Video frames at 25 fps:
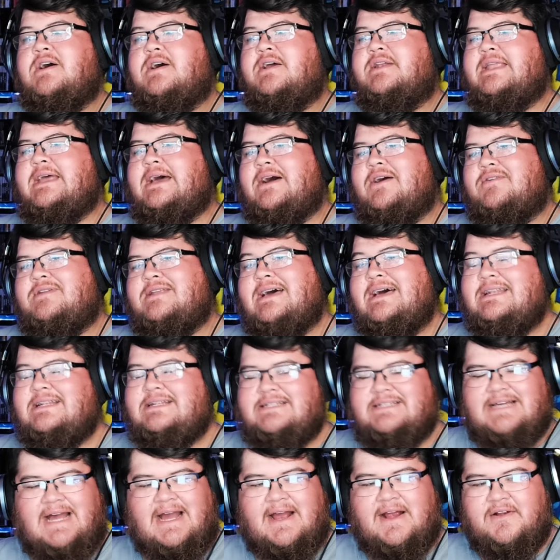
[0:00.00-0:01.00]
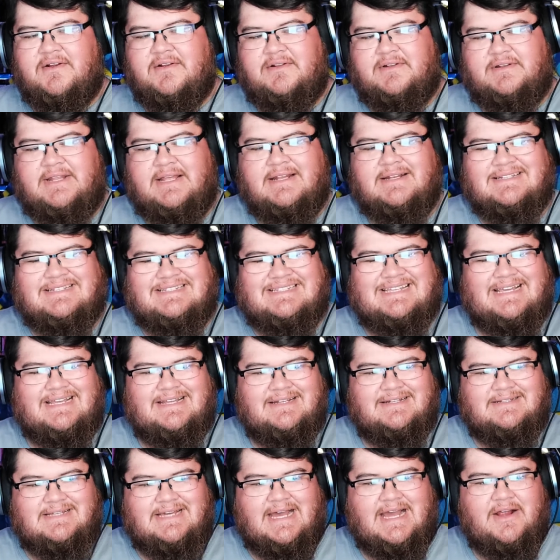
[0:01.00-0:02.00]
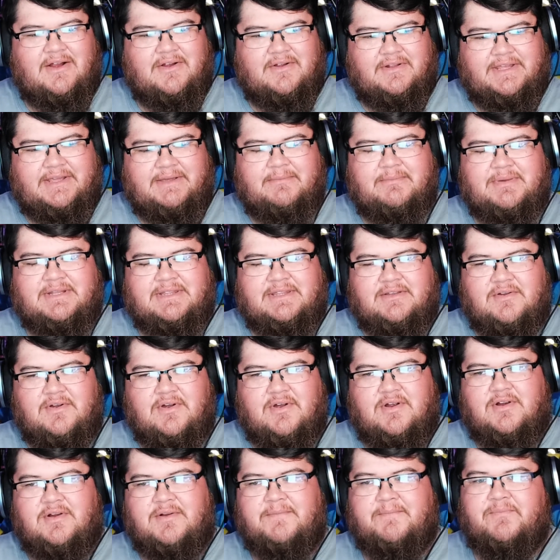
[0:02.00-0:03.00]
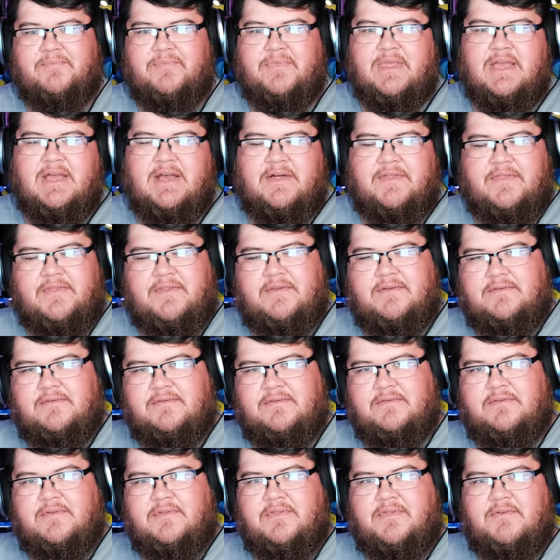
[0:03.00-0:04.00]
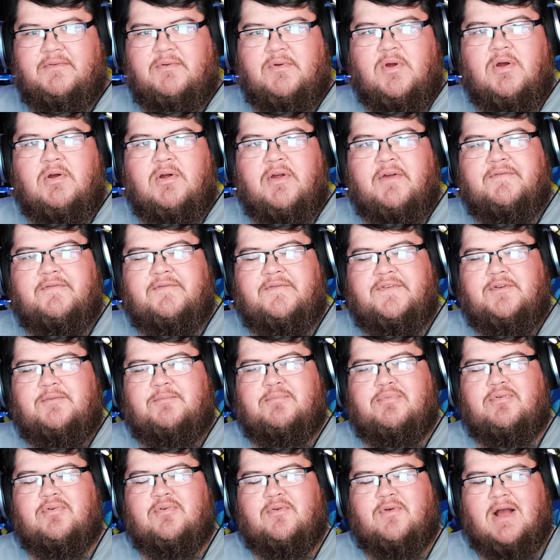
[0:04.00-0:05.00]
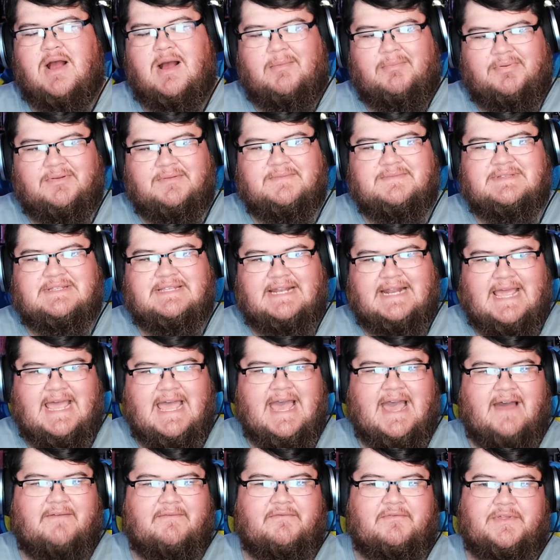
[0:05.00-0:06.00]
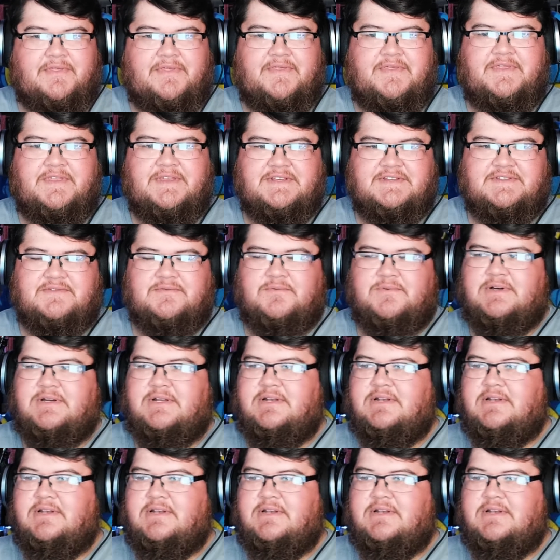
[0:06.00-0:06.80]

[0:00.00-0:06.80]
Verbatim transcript: Now, not entire, not ent entirely, but there are there are a few problems that I have with this one.